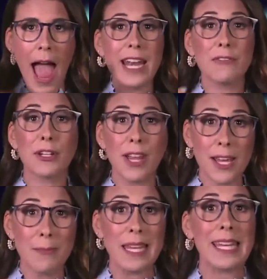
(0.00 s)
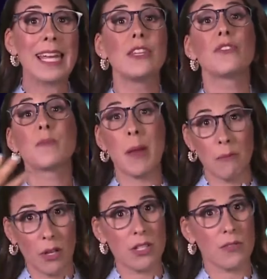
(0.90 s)
And if you're like me and you've spent
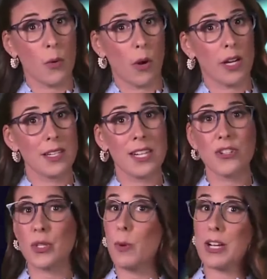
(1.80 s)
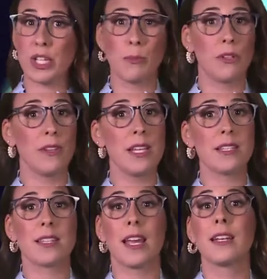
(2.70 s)
most of quarantine just watching
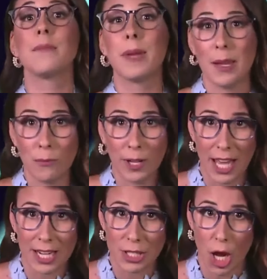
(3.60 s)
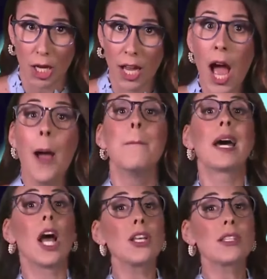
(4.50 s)
movies, then babe, we gotta talk. But
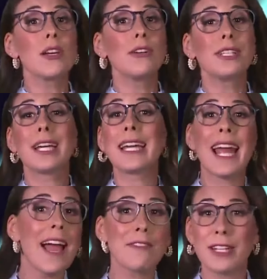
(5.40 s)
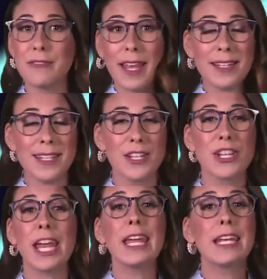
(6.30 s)
also, you're gonna have an advantage
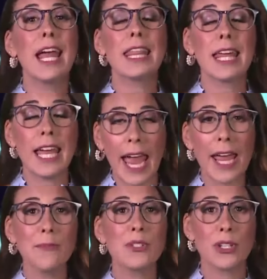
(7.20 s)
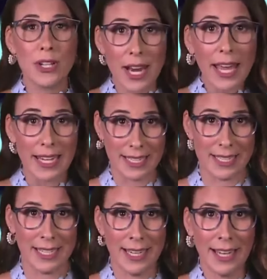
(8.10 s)
in the game tonight.
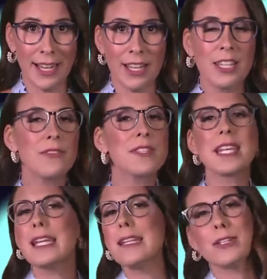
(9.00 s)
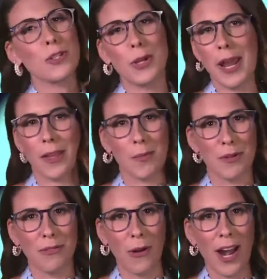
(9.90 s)
You've seen this trailer
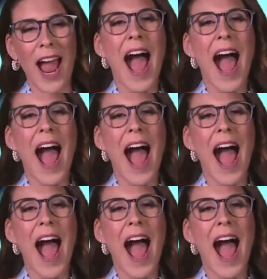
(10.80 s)
before.